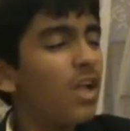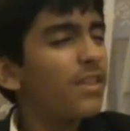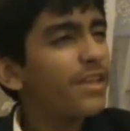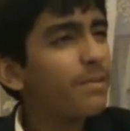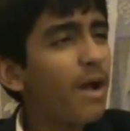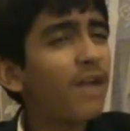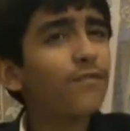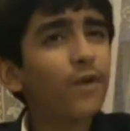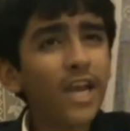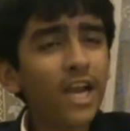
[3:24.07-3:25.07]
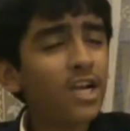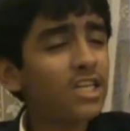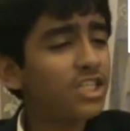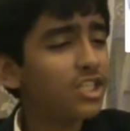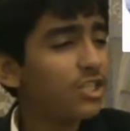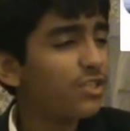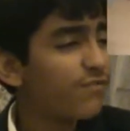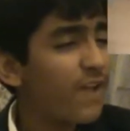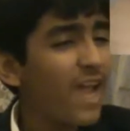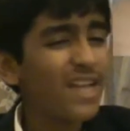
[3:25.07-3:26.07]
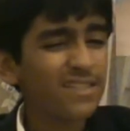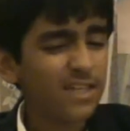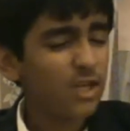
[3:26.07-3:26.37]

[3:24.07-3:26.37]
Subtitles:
The demand for air conditioners, fans,